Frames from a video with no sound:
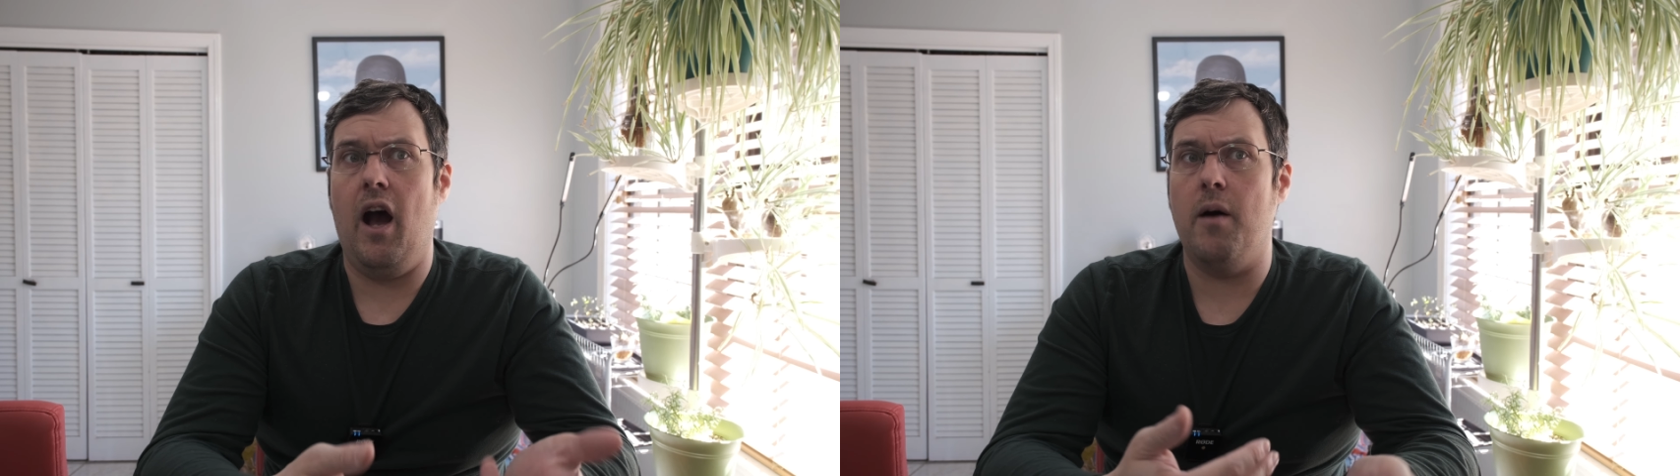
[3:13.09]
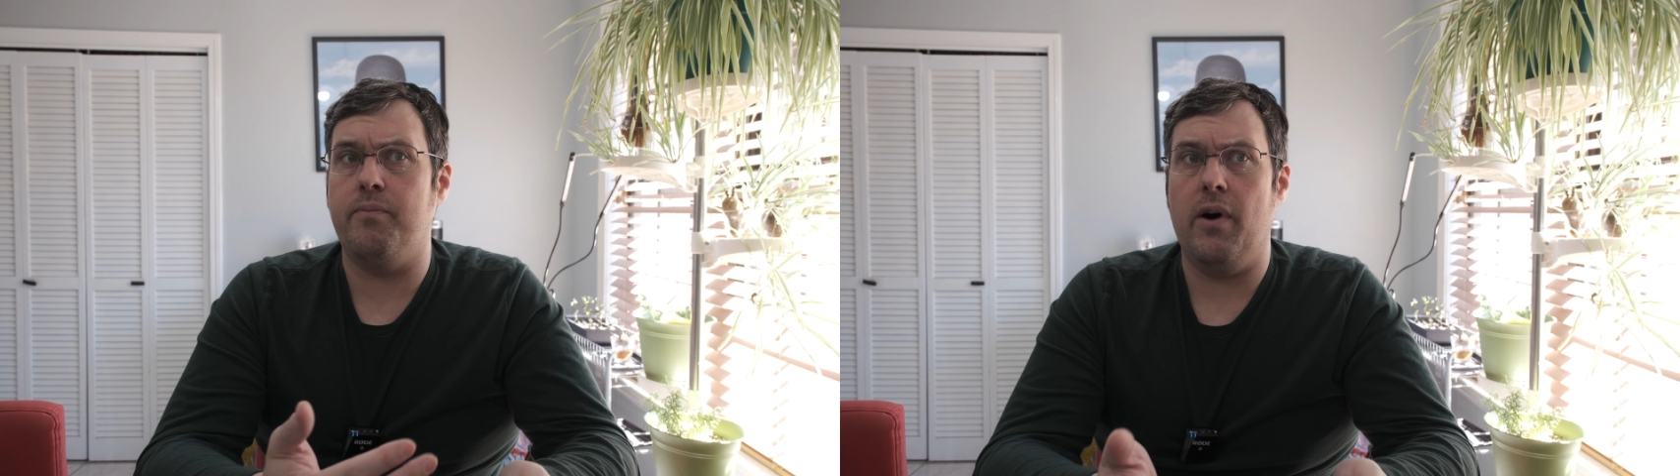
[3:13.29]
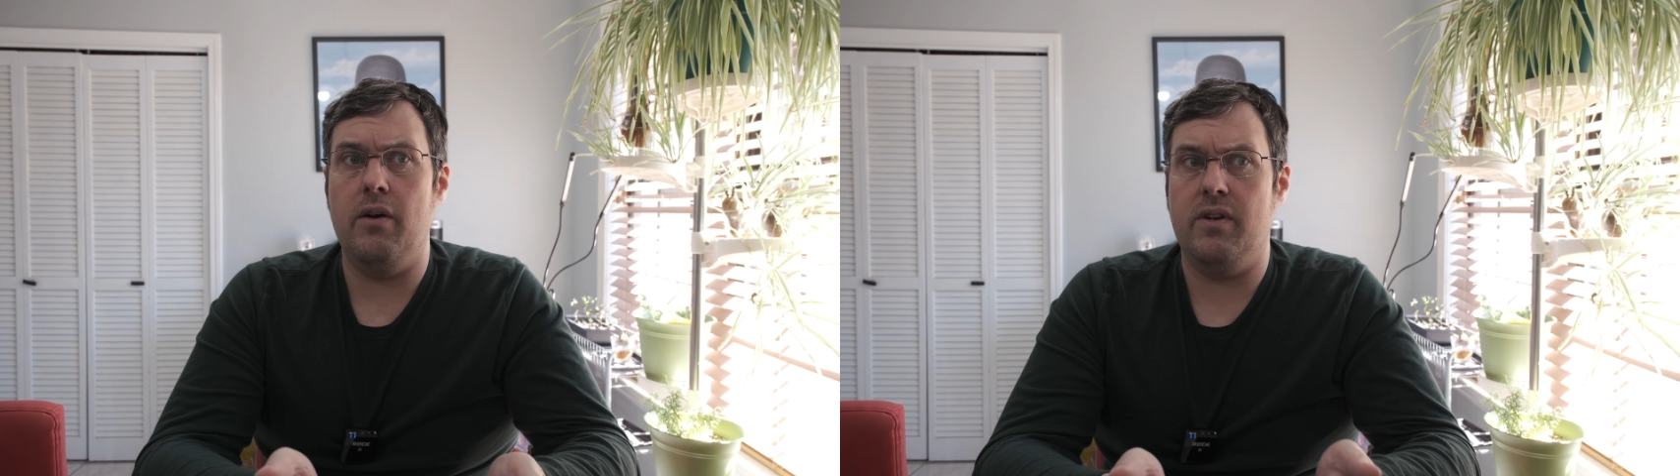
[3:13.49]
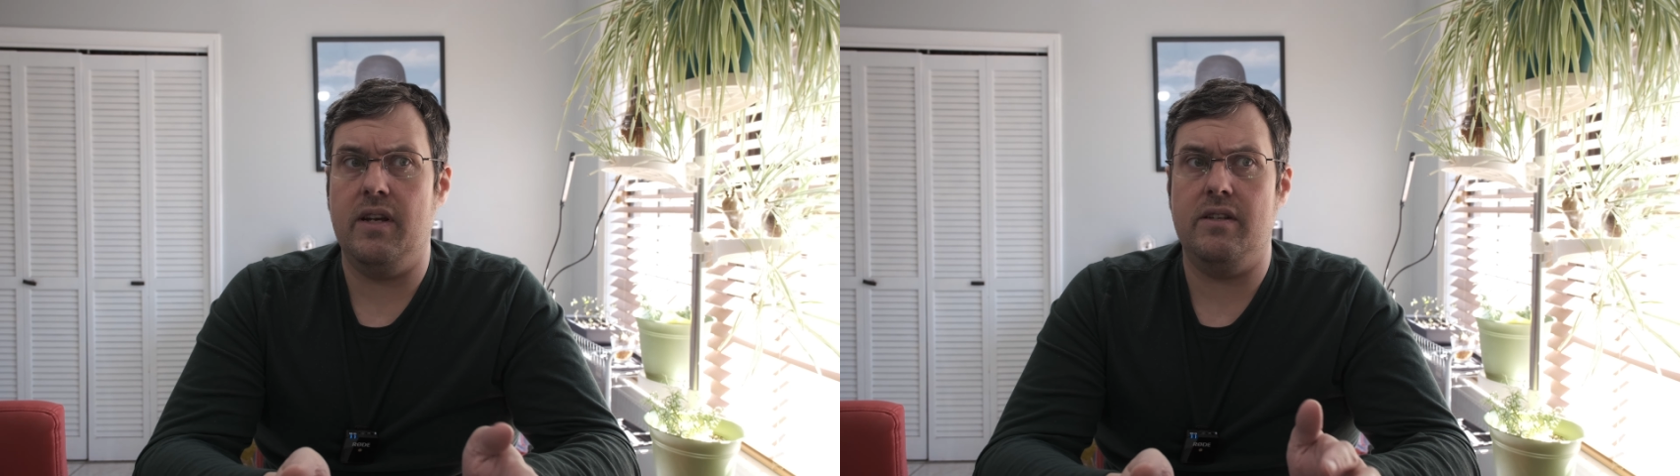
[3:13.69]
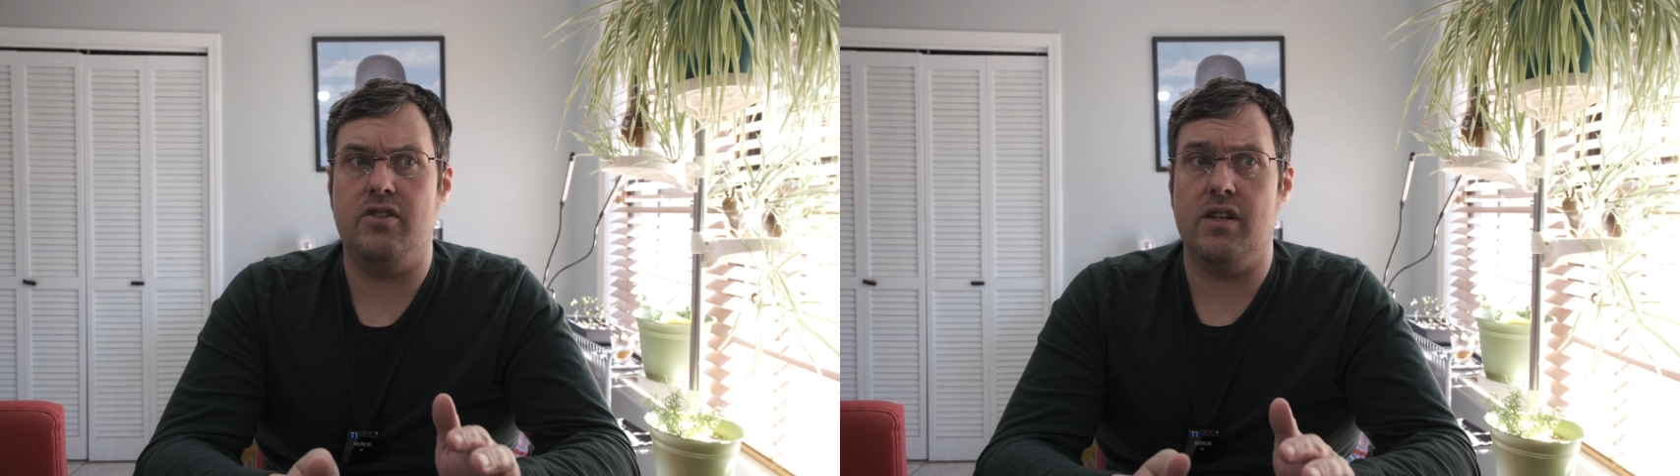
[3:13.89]

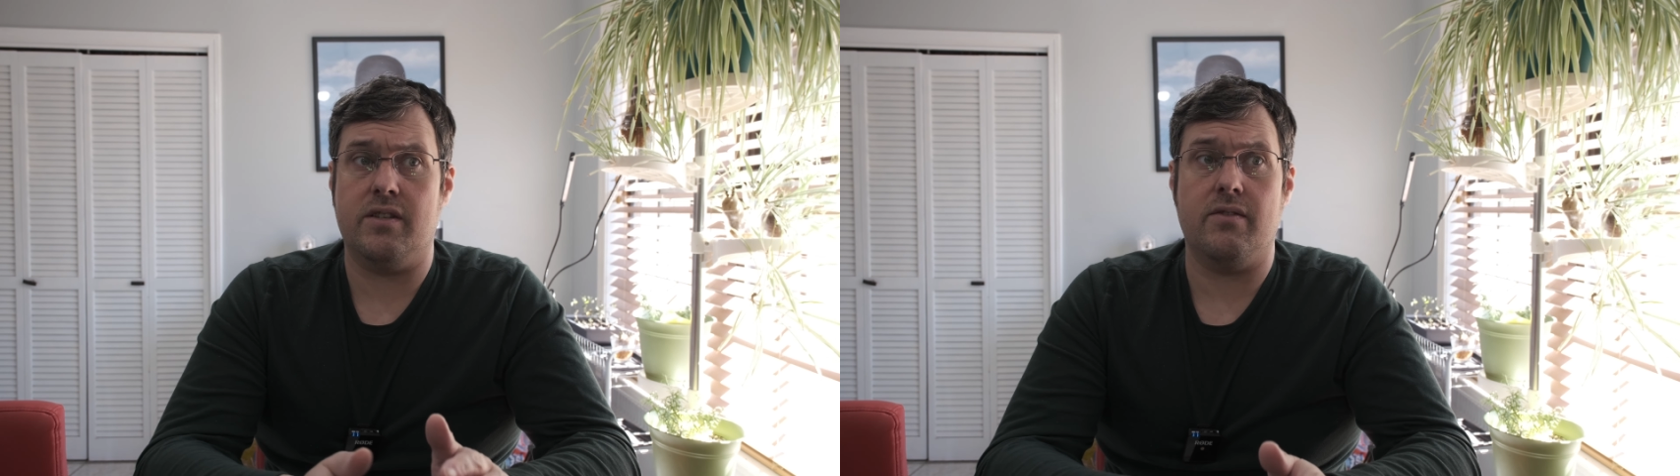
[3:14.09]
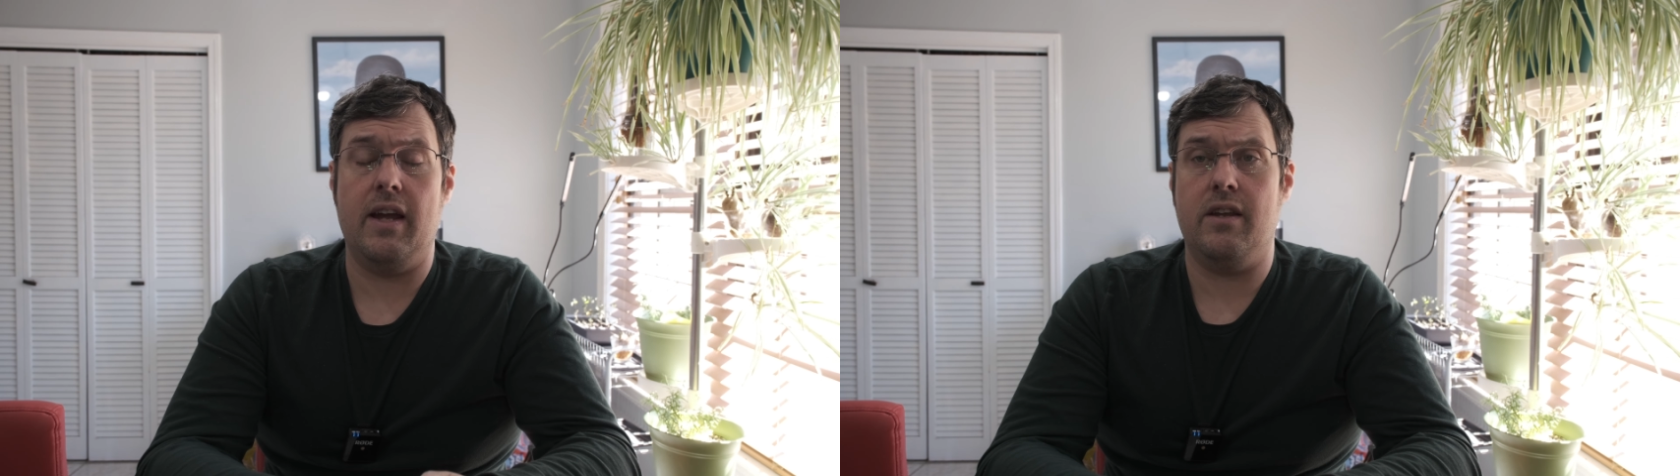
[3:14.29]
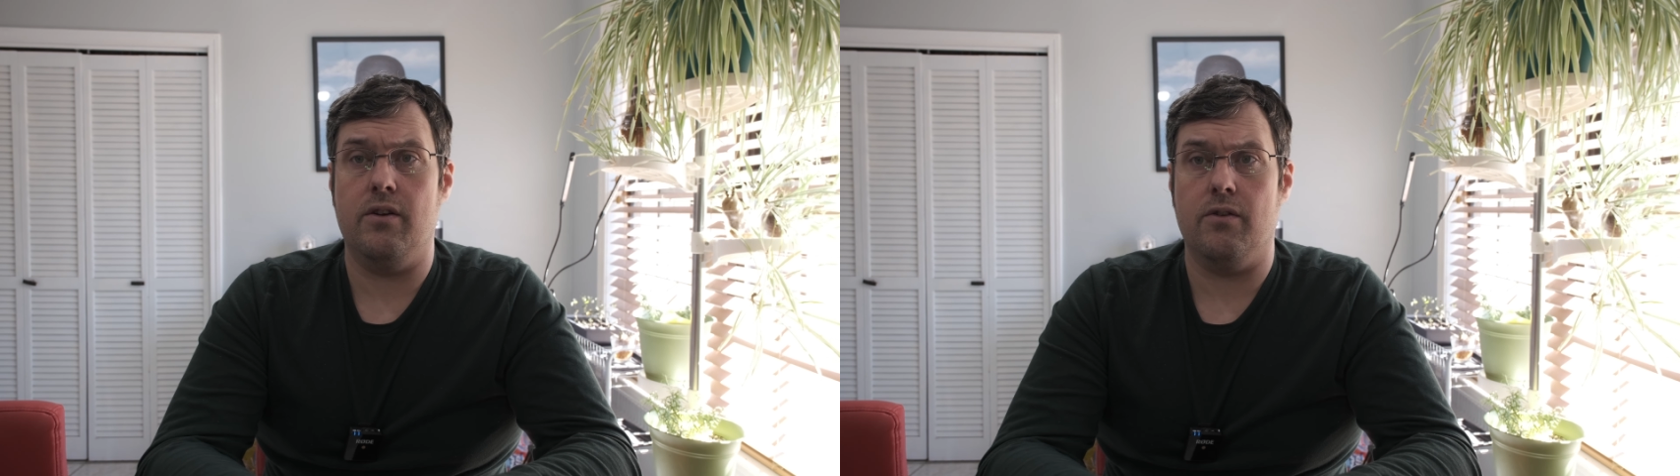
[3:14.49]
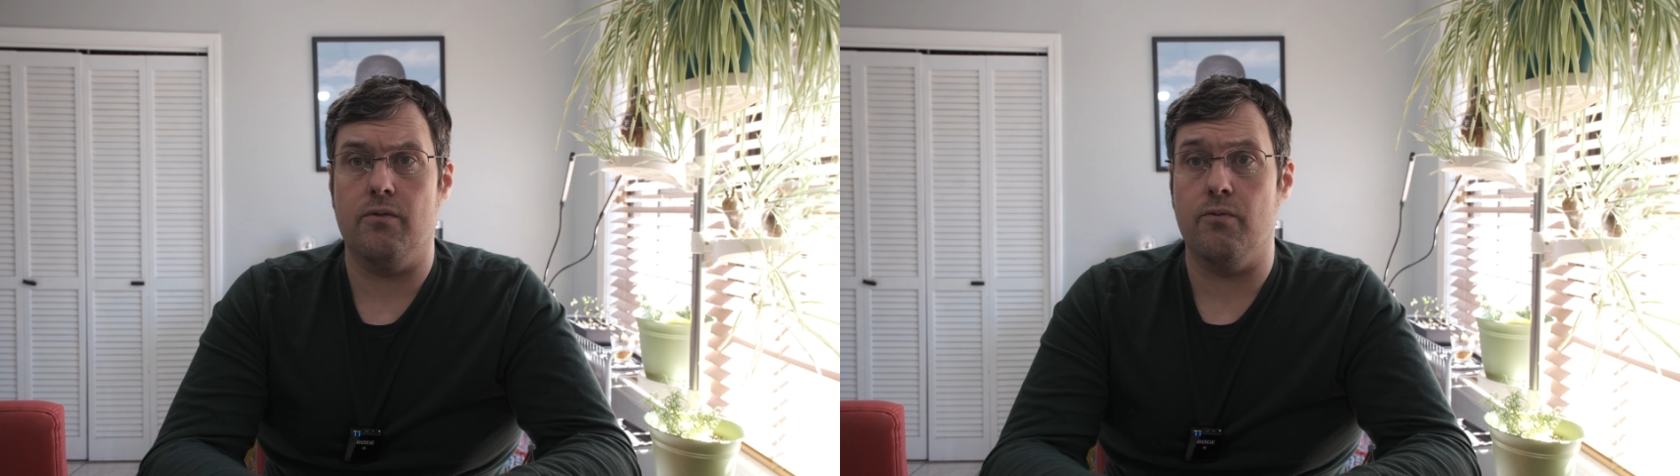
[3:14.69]
uploaded just like your